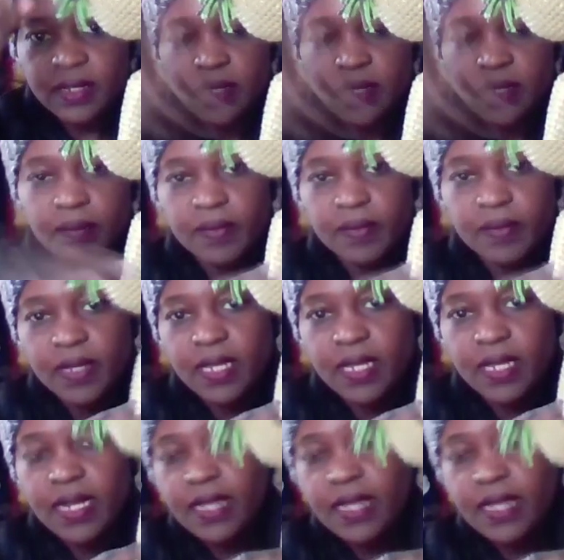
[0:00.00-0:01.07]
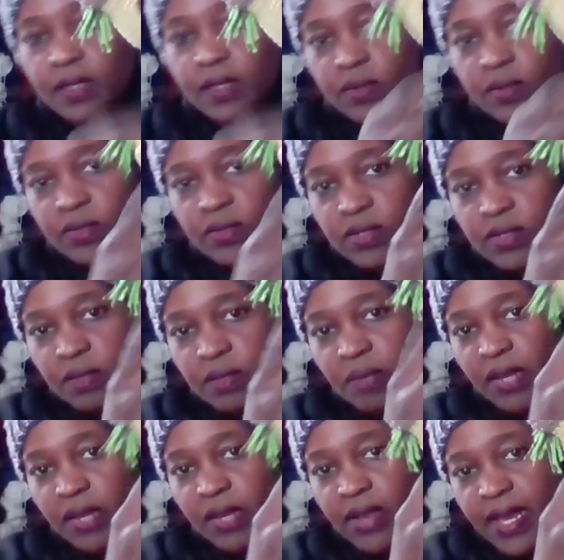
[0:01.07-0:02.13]
Yep. And I used
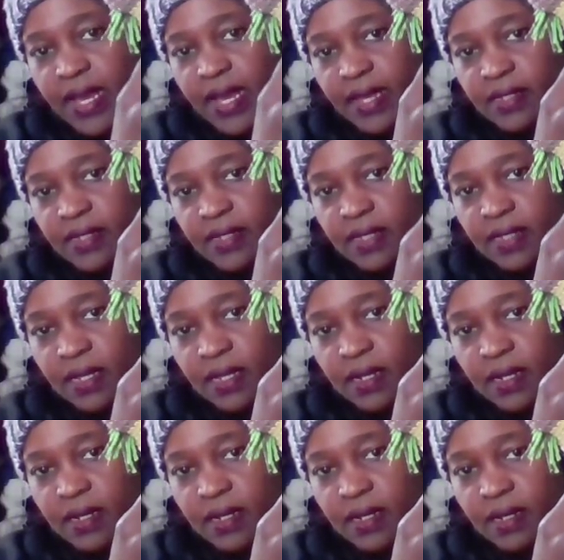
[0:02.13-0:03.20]
bigger eyes than